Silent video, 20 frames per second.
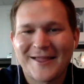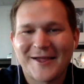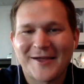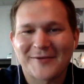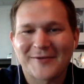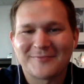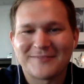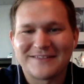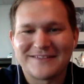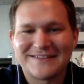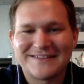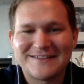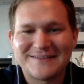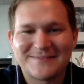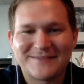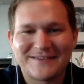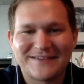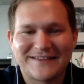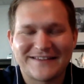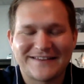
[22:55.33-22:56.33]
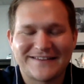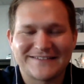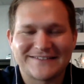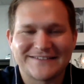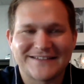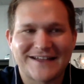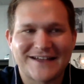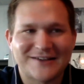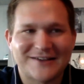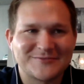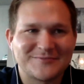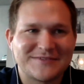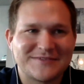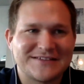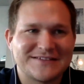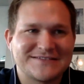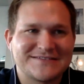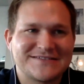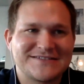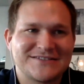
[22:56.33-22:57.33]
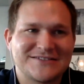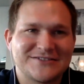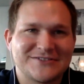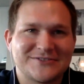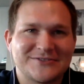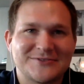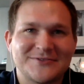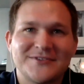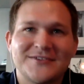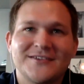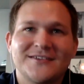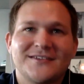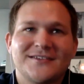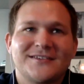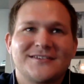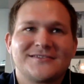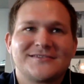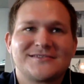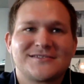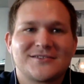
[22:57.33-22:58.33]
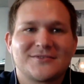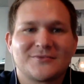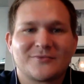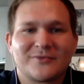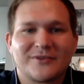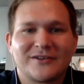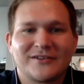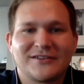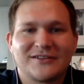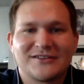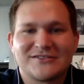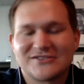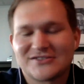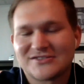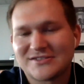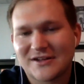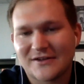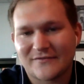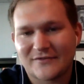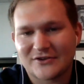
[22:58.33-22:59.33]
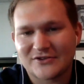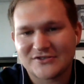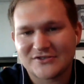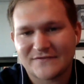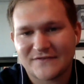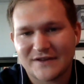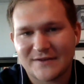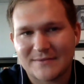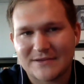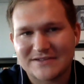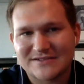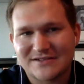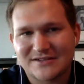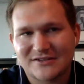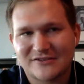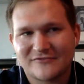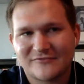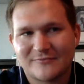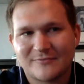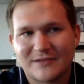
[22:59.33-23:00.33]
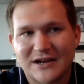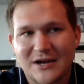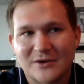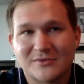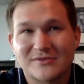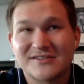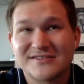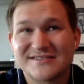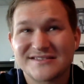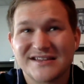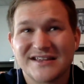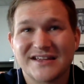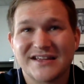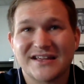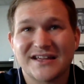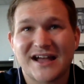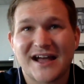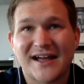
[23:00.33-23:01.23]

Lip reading: helped me keep it, and allowed me to really just diversify myself. But I would say